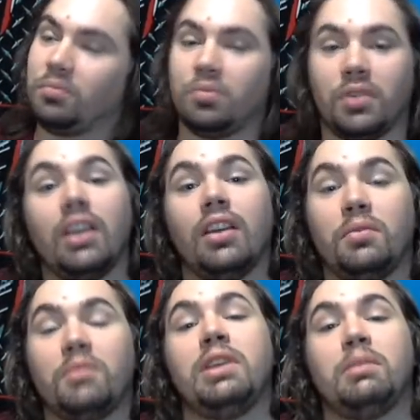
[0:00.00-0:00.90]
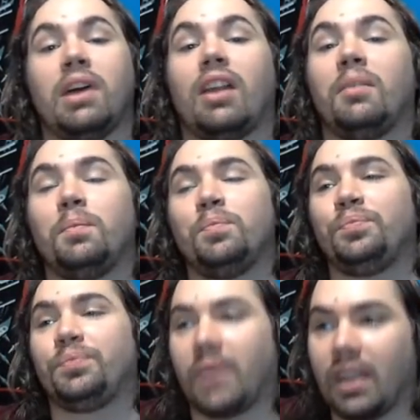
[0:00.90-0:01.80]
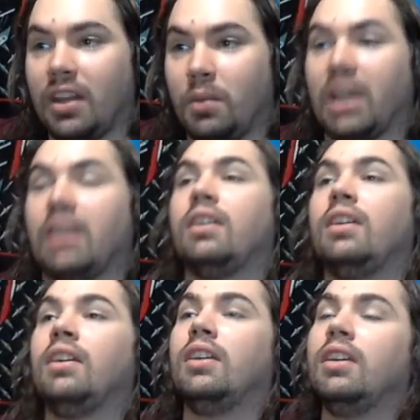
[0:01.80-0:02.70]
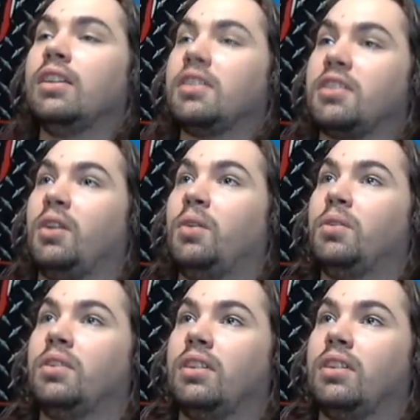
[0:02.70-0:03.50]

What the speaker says: pretty good with peanut butter. Anyway, so,